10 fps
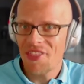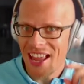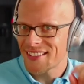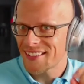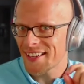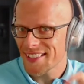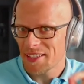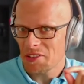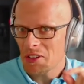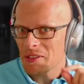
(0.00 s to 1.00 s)
that does
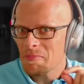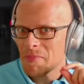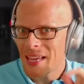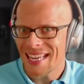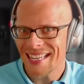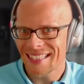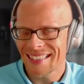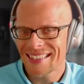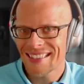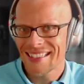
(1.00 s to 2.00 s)
not mean
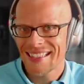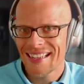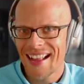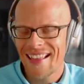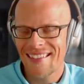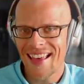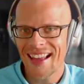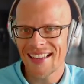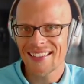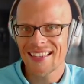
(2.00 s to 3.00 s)

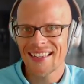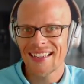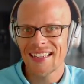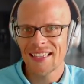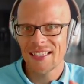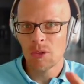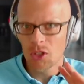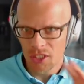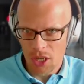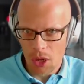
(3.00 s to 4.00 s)
that you
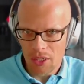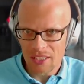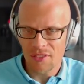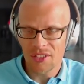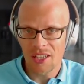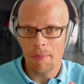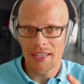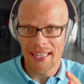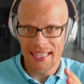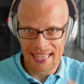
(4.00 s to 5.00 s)
wouldn't notice if
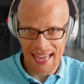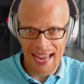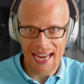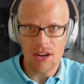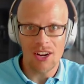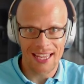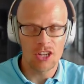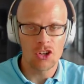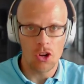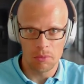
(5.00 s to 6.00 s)
somebody can or
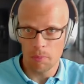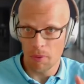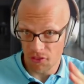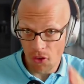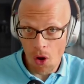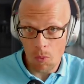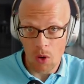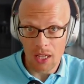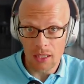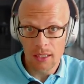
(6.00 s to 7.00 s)
cannot perform
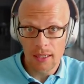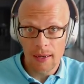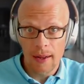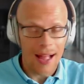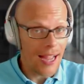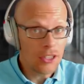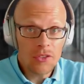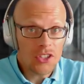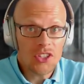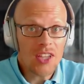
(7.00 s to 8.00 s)
well. I do the
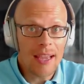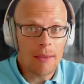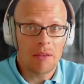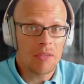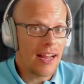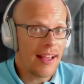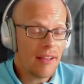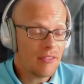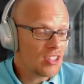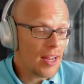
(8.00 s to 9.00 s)
same. I mean, I have
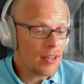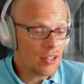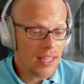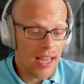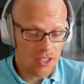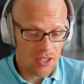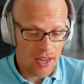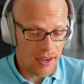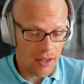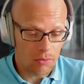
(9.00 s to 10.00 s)
standard cases,
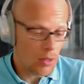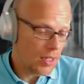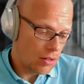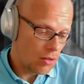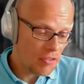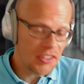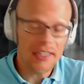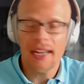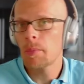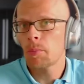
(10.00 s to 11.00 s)
and well, often
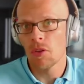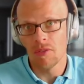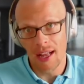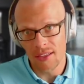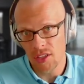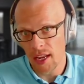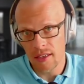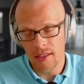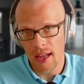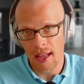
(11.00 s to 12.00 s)
I improvise
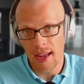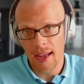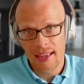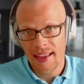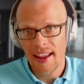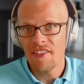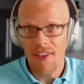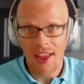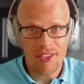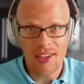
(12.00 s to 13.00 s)
and I
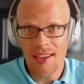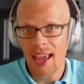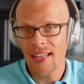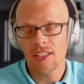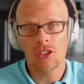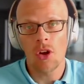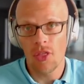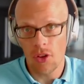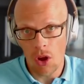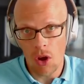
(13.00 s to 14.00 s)
invent the cases on
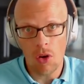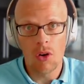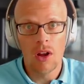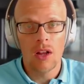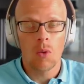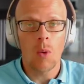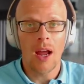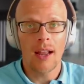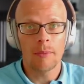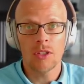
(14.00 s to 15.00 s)
the go while
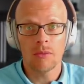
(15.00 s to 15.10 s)
I'm